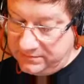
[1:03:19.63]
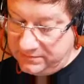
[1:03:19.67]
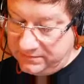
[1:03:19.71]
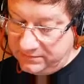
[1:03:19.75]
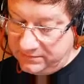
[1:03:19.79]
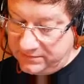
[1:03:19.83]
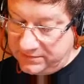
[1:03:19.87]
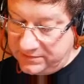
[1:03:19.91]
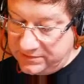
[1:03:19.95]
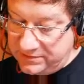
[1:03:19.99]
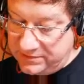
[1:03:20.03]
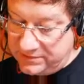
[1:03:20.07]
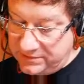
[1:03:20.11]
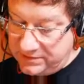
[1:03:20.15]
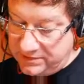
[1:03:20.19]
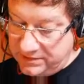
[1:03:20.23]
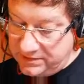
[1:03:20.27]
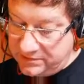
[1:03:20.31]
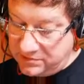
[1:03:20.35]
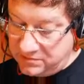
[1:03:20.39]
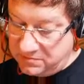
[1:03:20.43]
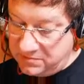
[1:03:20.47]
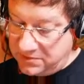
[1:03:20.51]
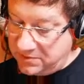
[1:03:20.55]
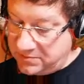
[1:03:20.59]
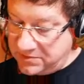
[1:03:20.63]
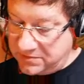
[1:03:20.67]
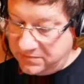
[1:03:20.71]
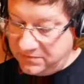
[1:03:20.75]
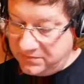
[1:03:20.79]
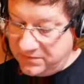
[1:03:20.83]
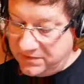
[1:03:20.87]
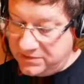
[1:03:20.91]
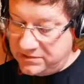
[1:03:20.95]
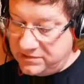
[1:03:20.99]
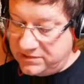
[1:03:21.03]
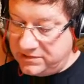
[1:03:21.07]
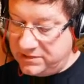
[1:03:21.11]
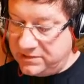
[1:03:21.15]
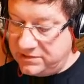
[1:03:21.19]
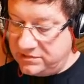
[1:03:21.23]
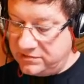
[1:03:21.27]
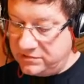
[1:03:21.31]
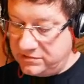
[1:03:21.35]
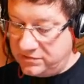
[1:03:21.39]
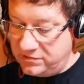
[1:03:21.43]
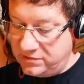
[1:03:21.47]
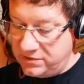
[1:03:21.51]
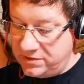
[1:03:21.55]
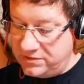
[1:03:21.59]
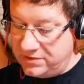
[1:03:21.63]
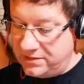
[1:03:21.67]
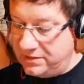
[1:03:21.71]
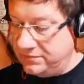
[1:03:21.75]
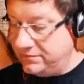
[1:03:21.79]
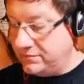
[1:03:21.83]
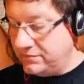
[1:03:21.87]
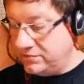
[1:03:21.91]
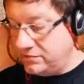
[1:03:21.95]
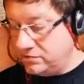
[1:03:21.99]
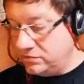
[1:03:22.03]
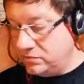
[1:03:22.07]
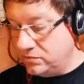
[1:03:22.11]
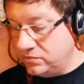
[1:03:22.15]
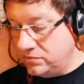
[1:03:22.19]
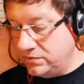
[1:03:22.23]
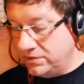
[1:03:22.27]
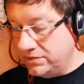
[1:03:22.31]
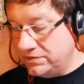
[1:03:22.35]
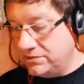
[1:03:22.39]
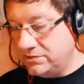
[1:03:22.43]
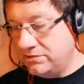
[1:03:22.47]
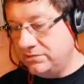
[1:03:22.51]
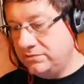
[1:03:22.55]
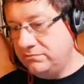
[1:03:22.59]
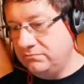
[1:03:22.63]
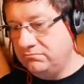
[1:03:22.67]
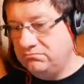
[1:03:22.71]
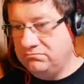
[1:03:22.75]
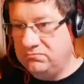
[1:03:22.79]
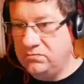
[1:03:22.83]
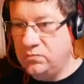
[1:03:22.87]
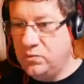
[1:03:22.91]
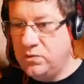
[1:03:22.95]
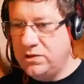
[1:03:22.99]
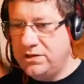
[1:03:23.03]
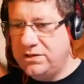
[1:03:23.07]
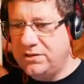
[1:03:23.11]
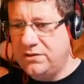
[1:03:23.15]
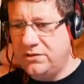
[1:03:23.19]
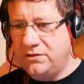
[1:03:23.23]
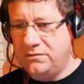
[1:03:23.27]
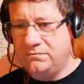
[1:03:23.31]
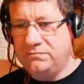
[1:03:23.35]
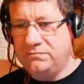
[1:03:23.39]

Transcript: Vegetation, maybe some vegetation's grown out of storage. Why not?